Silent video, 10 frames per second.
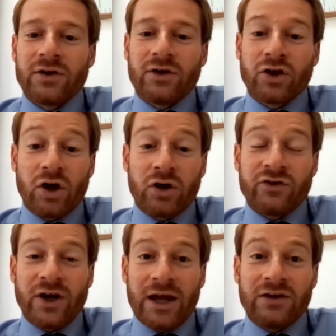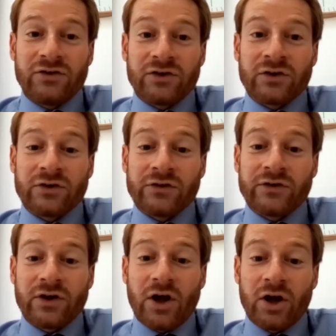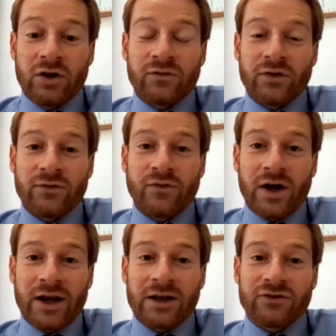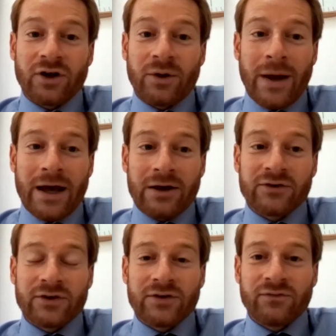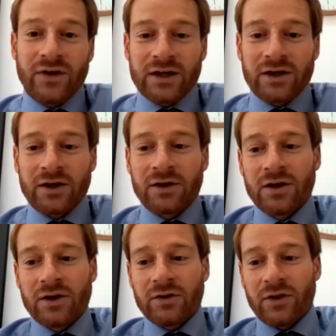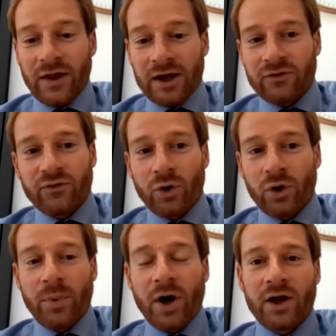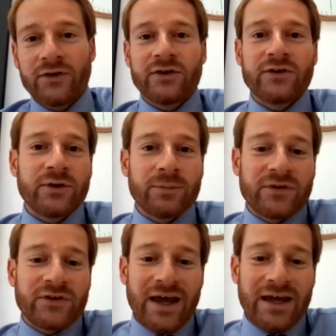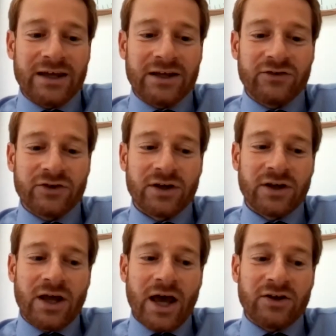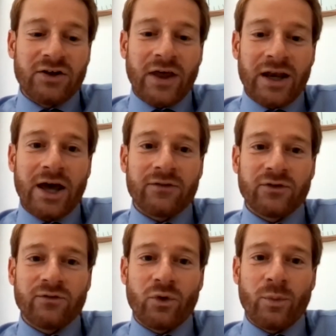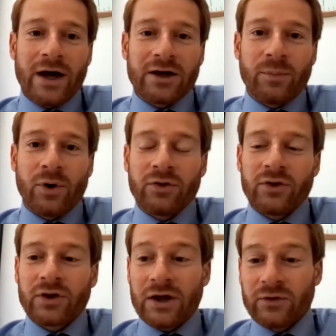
negotiations over the financial amount and the figure that then fall apart at some stage, and you then have to fall back upon the